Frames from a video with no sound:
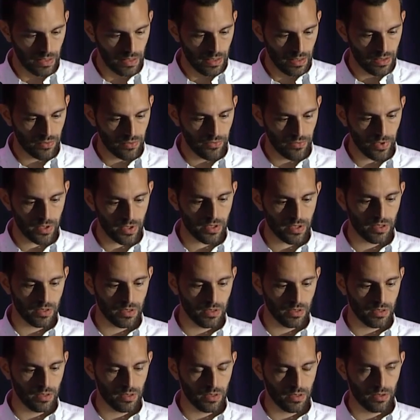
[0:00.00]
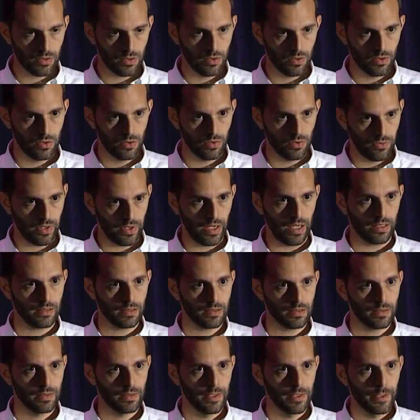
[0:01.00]
So first, two
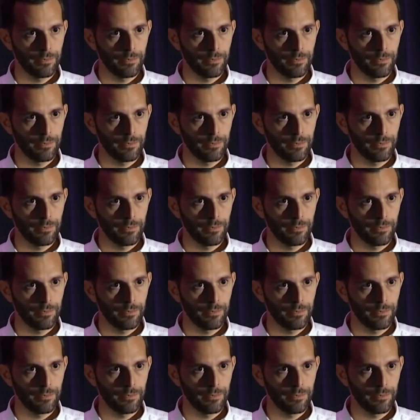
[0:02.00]
facts.